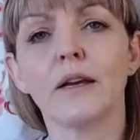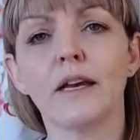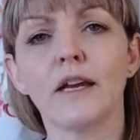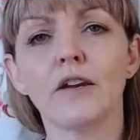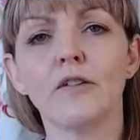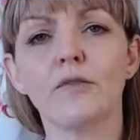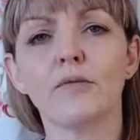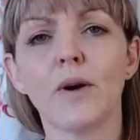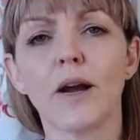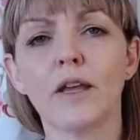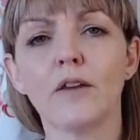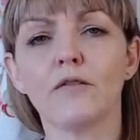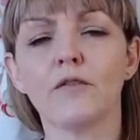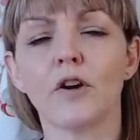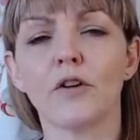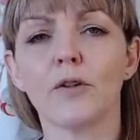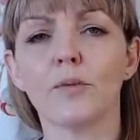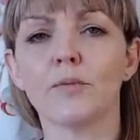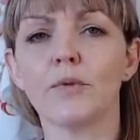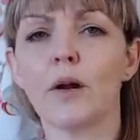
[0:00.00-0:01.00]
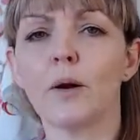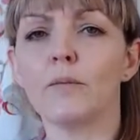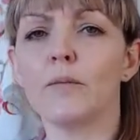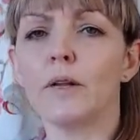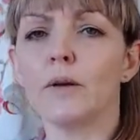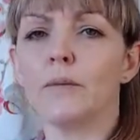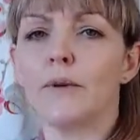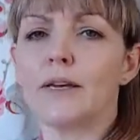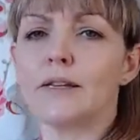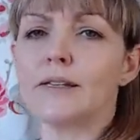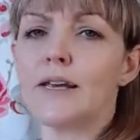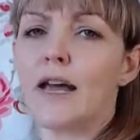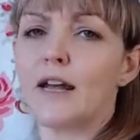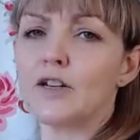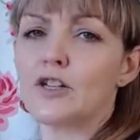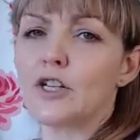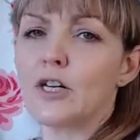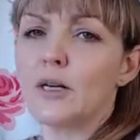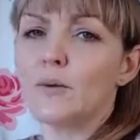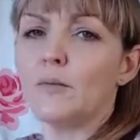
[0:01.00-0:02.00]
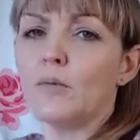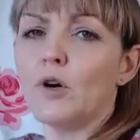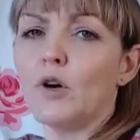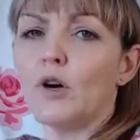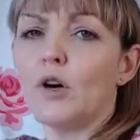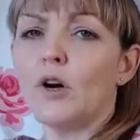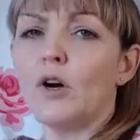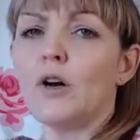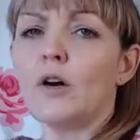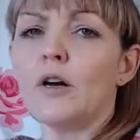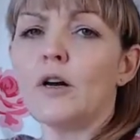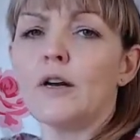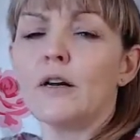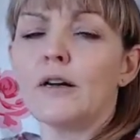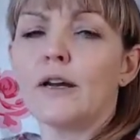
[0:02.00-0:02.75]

if where you've got the problem is actually more